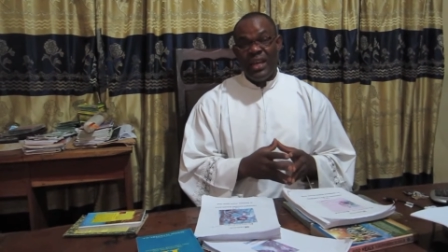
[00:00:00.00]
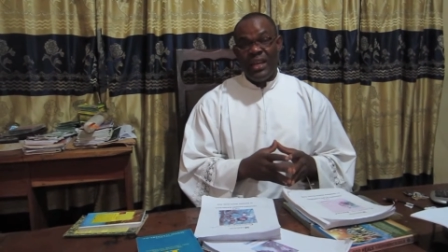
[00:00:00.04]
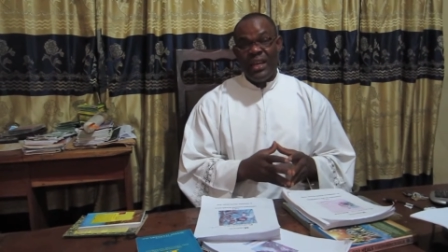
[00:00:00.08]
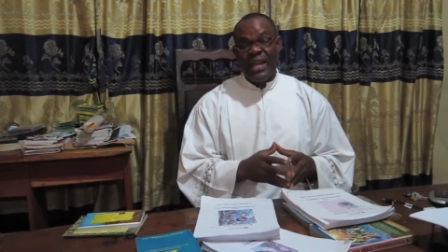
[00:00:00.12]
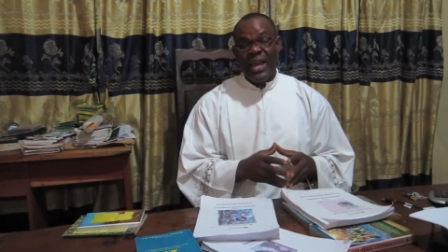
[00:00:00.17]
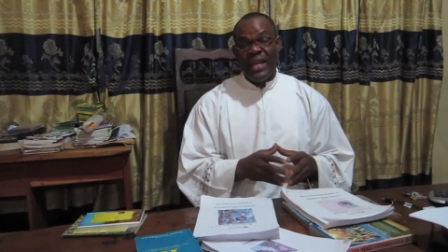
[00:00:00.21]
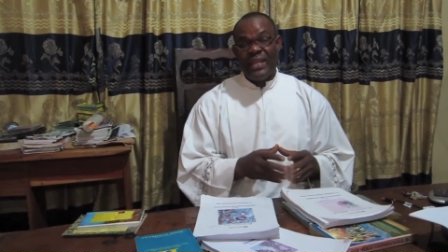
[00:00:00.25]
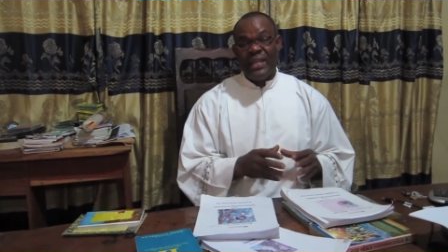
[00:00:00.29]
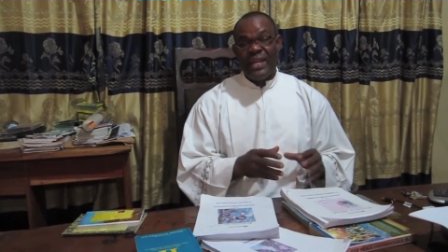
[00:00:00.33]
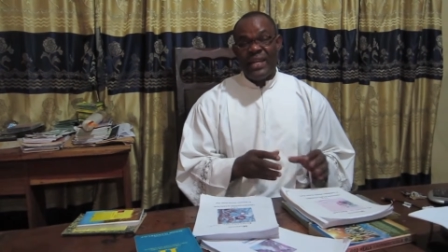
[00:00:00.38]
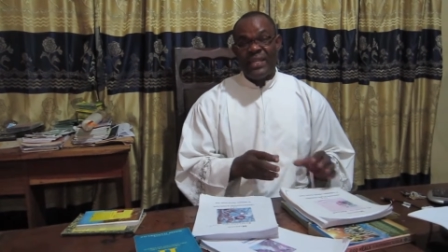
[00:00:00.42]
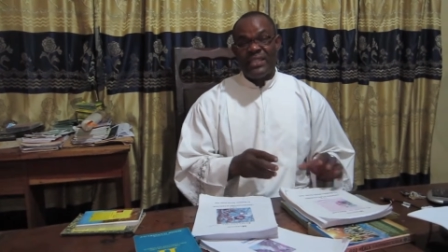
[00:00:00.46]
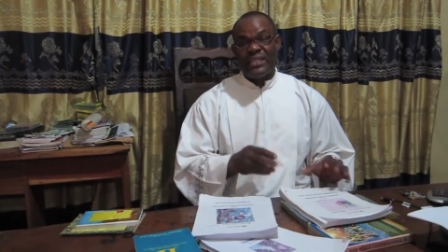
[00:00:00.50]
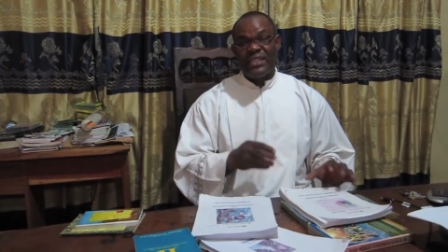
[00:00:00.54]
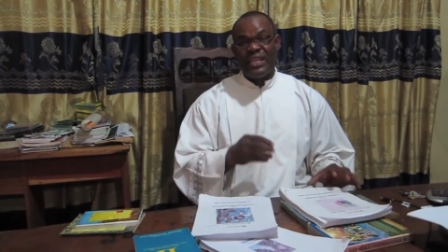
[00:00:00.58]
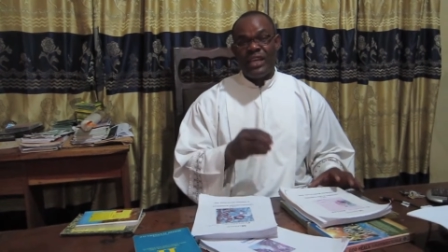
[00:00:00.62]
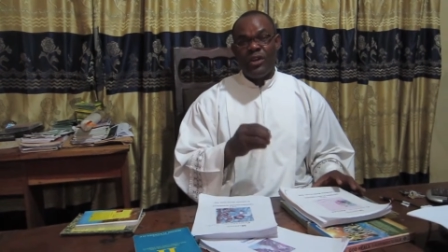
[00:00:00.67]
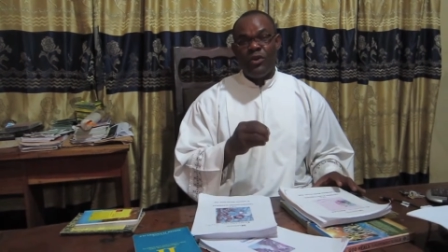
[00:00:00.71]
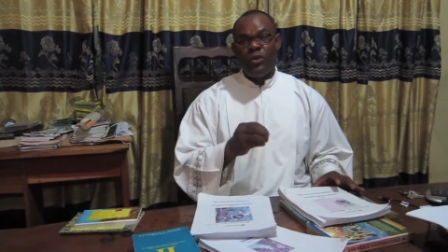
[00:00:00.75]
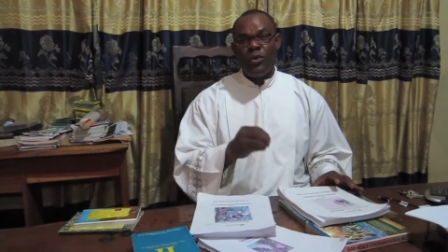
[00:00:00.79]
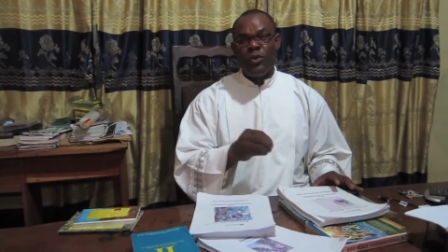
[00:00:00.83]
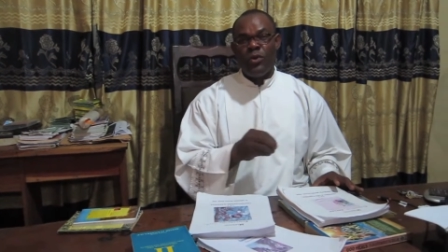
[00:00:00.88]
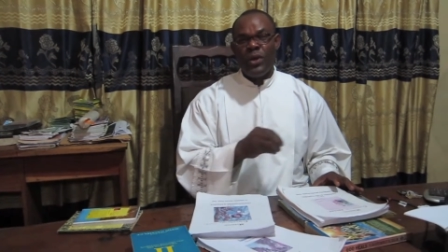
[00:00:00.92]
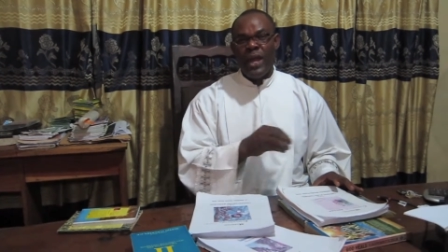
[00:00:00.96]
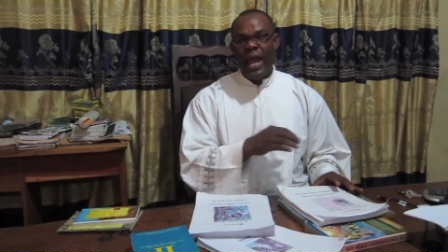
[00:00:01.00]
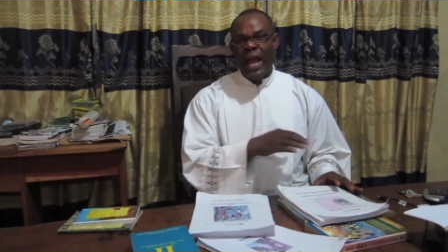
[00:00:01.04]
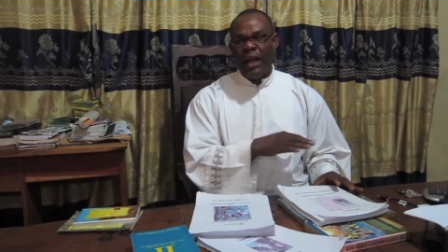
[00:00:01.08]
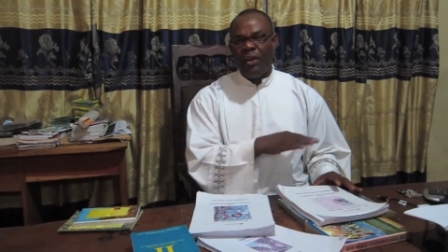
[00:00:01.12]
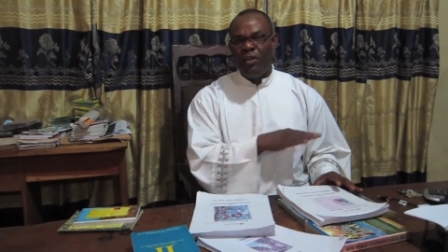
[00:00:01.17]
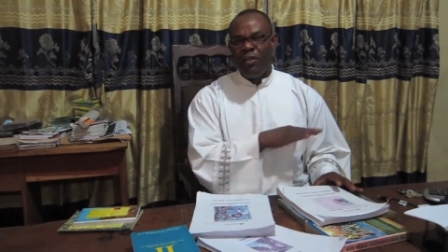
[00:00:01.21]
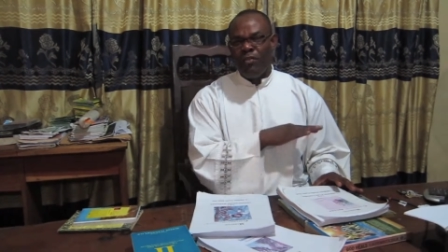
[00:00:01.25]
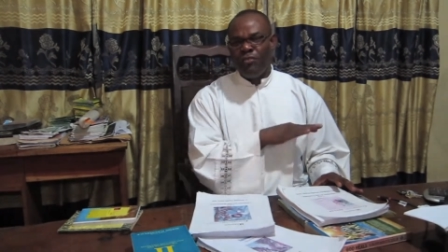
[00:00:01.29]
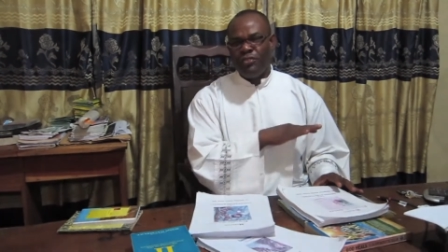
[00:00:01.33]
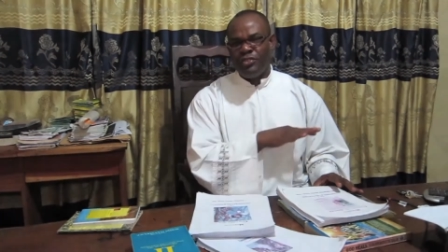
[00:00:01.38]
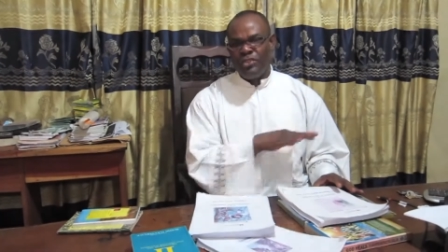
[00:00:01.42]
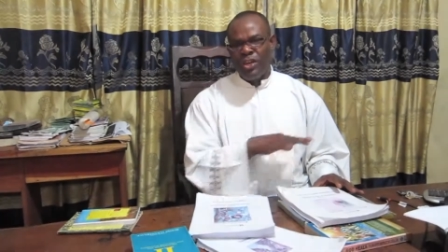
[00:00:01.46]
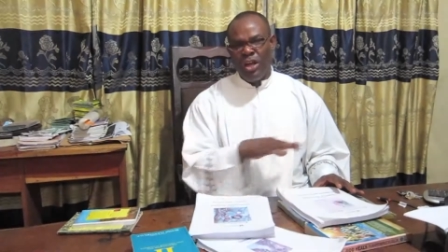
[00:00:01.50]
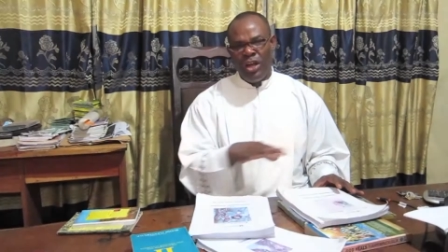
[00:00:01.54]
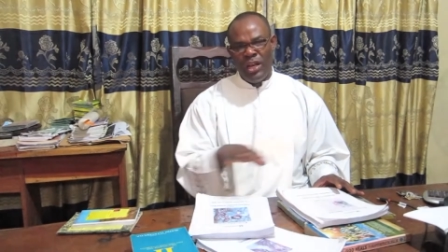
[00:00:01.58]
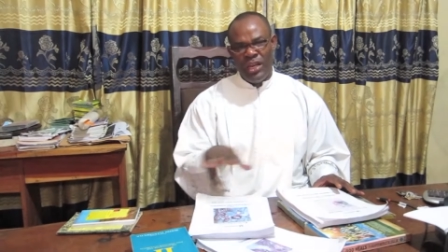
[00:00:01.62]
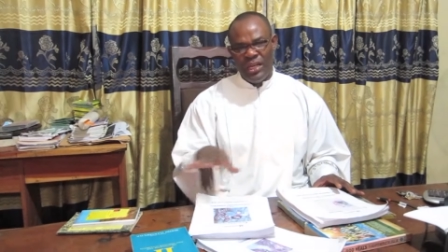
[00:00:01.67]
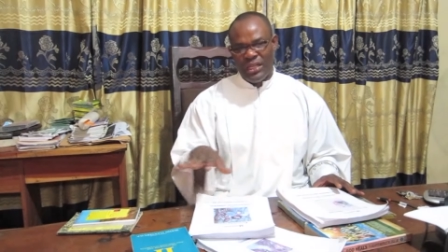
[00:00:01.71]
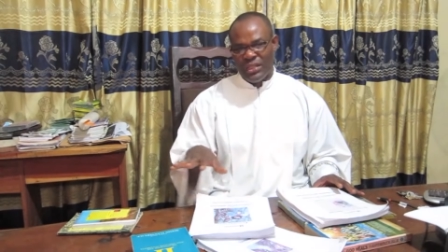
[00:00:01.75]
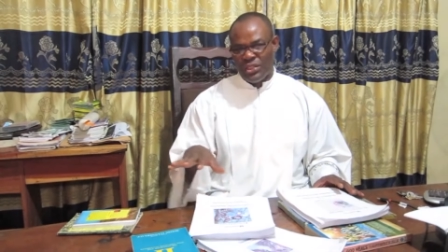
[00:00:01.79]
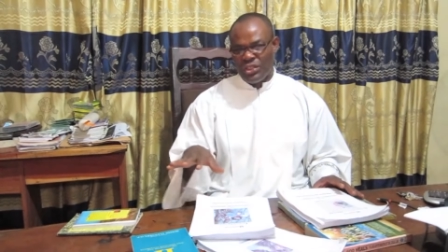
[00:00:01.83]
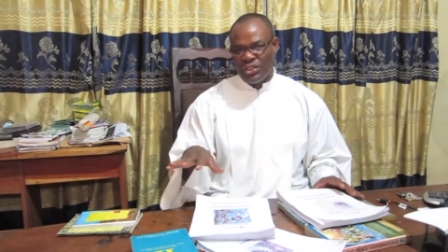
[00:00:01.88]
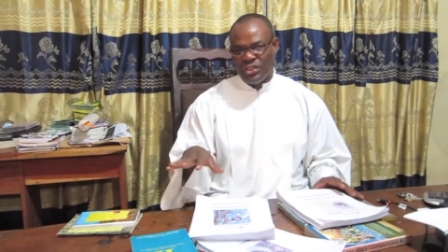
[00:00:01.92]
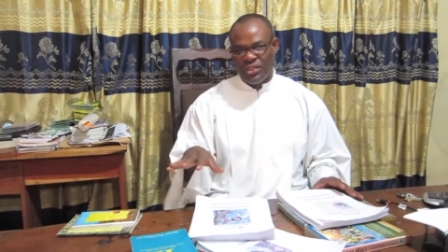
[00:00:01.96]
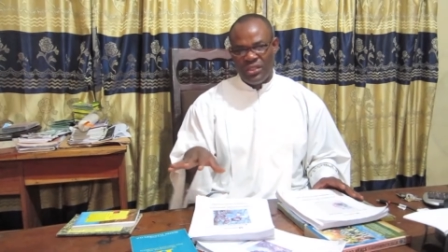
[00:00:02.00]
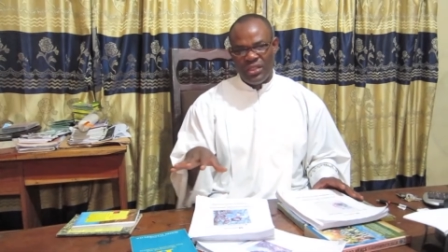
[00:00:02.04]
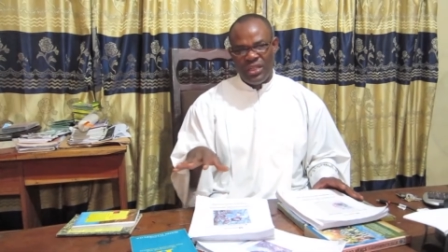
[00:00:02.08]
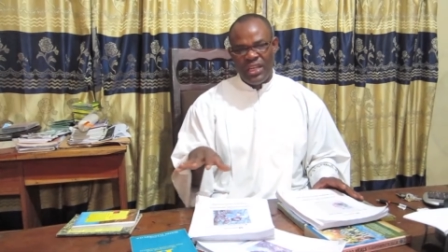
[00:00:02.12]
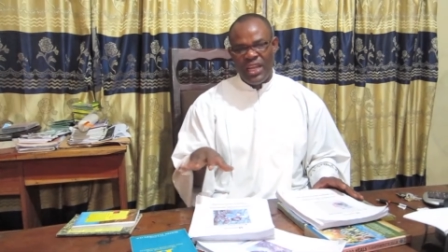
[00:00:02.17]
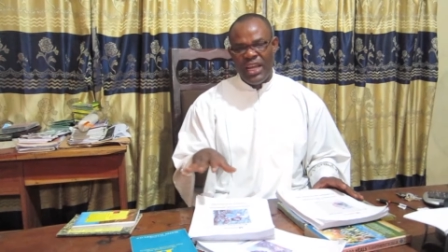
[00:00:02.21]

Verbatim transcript: that there is a whole lack of knowledge